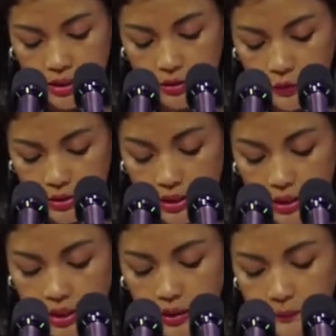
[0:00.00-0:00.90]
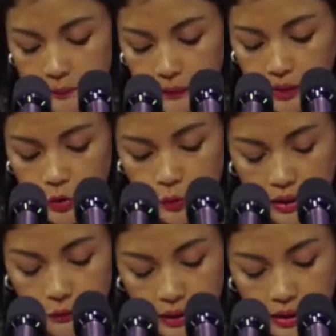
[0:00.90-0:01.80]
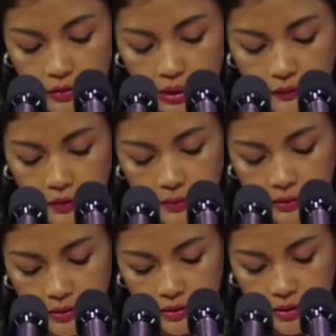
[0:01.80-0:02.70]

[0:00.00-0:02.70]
as First Lady to advocate the government,